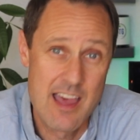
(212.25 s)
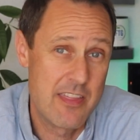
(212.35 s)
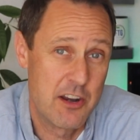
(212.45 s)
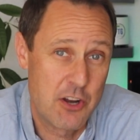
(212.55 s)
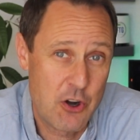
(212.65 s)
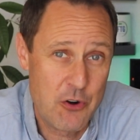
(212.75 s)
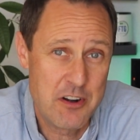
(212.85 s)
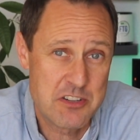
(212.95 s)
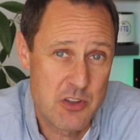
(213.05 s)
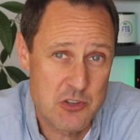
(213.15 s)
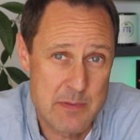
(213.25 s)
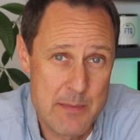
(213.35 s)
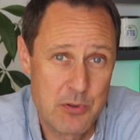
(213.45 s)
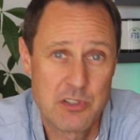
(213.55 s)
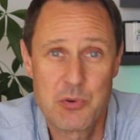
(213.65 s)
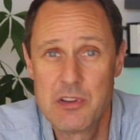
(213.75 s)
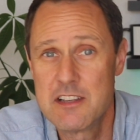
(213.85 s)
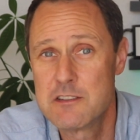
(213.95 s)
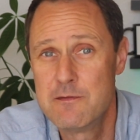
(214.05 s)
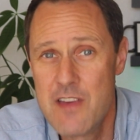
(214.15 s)
then encourage those people to
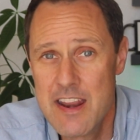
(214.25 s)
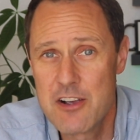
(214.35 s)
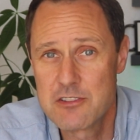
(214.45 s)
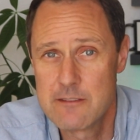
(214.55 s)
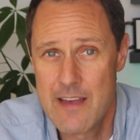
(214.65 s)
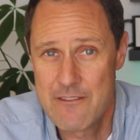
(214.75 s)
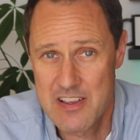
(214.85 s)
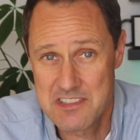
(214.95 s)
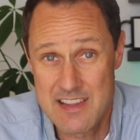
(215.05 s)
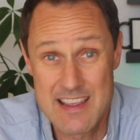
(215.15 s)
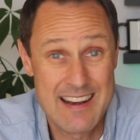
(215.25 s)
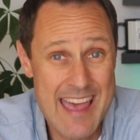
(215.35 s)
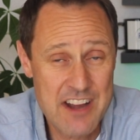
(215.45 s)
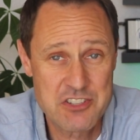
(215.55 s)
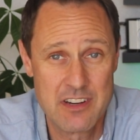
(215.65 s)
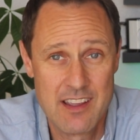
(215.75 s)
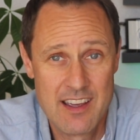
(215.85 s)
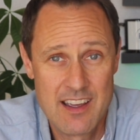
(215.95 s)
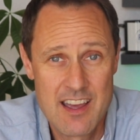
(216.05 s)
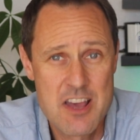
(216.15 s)
release videos of FSD in action.
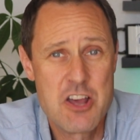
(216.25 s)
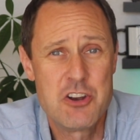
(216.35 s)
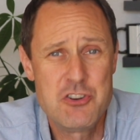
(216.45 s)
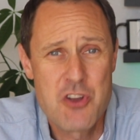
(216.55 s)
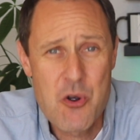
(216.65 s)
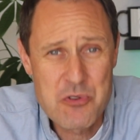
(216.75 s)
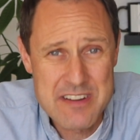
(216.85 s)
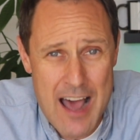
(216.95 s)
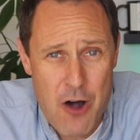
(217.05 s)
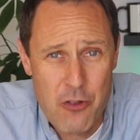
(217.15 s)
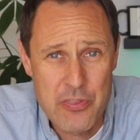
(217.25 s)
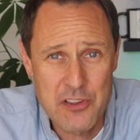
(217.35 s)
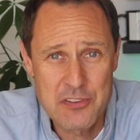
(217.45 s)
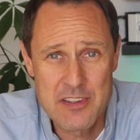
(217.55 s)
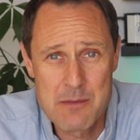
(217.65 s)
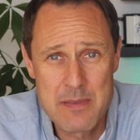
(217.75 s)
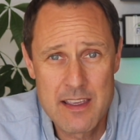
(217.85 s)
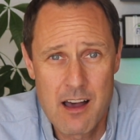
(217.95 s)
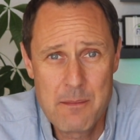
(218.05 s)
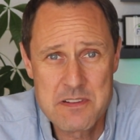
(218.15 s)
No doubt they'll see a
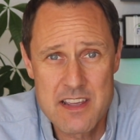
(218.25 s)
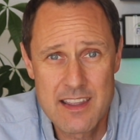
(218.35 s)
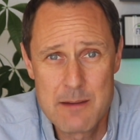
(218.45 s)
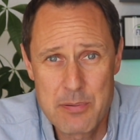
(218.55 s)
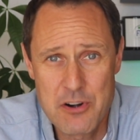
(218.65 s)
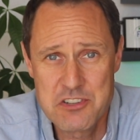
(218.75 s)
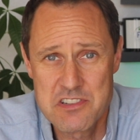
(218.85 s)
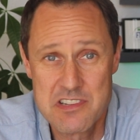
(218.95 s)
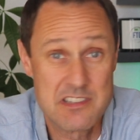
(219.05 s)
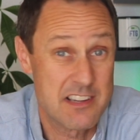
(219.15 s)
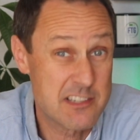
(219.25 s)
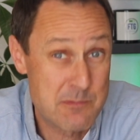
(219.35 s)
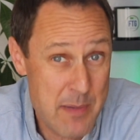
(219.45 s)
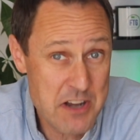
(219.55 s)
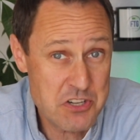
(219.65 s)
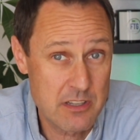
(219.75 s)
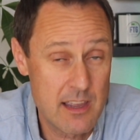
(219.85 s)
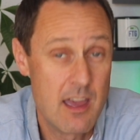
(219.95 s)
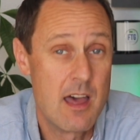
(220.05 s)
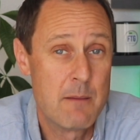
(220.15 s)
big uptick in purchases,
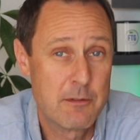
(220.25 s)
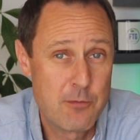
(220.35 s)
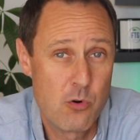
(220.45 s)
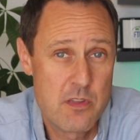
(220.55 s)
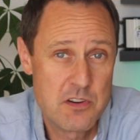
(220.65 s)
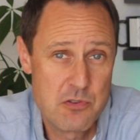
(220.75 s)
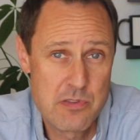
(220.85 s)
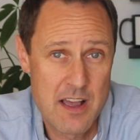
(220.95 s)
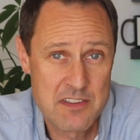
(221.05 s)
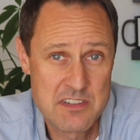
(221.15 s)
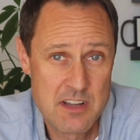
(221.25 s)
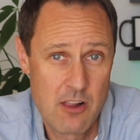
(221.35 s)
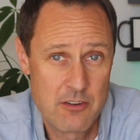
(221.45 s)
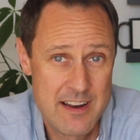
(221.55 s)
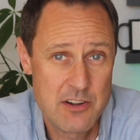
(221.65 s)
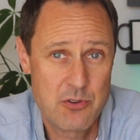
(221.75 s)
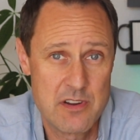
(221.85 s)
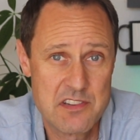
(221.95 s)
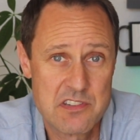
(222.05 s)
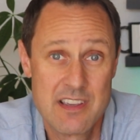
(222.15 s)
especially before the $2,000
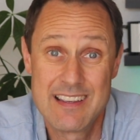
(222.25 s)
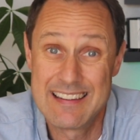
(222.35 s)
increase.